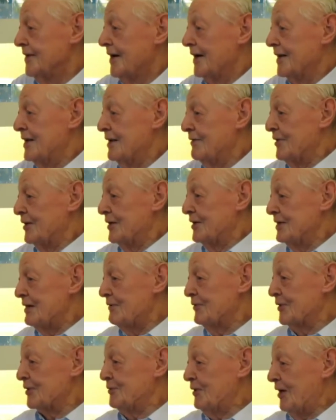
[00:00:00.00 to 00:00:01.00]
I
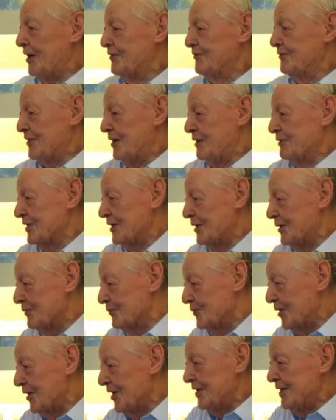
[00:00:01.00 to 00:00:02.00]
never quite found
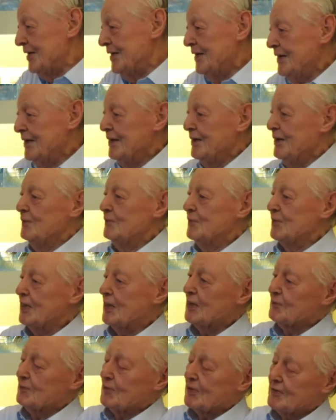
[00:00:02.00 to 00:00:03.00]
out why. But
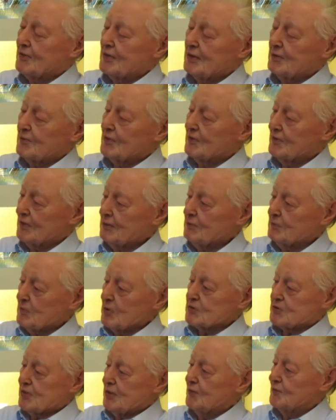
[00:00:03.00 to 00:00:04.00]
anyway, they were
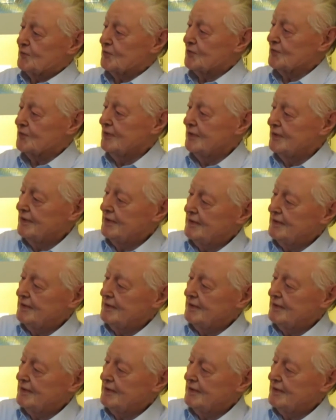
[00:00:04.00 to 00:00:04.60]
most helpful.